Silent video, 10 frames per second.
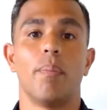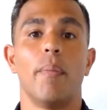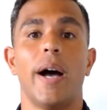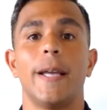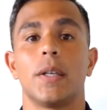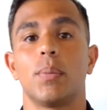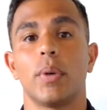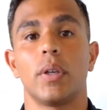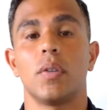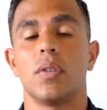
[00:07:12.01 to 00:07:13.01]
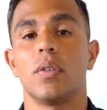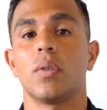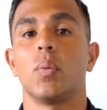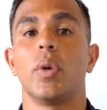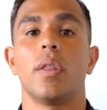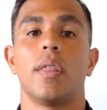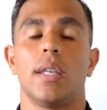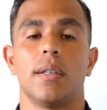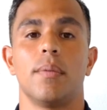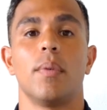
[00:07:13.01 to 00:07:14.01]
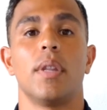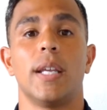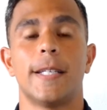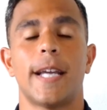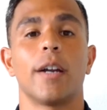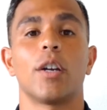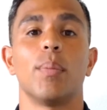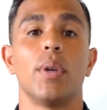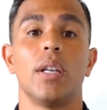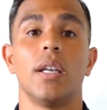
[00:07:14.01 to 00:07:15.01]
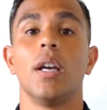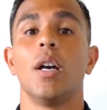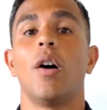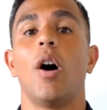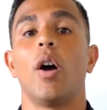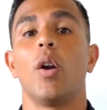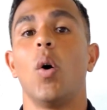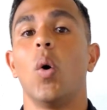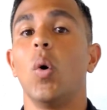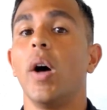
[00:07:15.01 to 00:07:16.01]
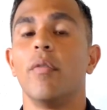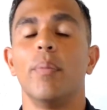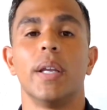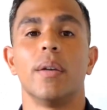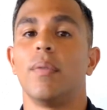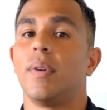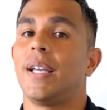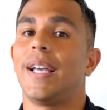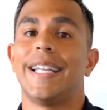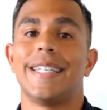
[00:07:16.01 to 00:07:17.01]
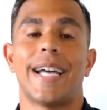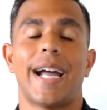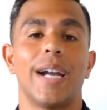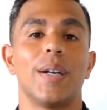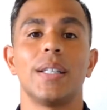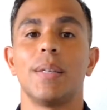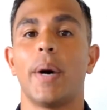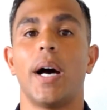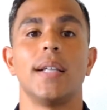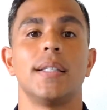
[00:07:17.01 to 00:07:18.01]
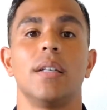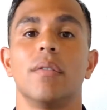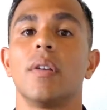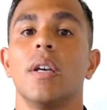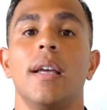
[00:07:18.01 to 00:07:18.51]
My experiences with the entire community on a whole have been entirely positive.